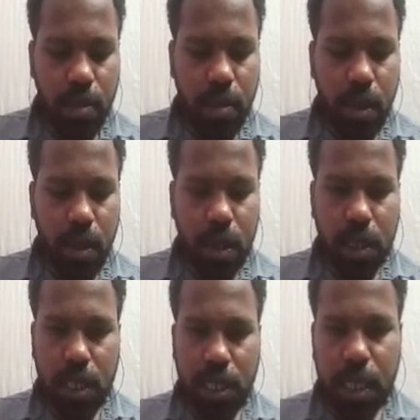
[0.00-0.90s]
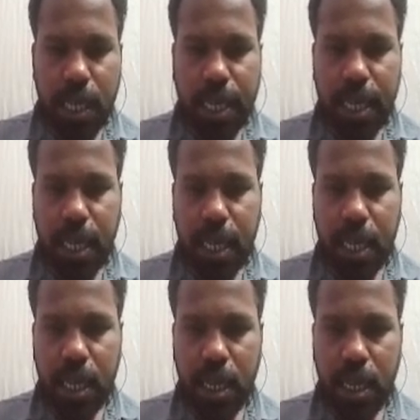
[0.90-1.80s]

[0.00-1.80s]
Because it's getting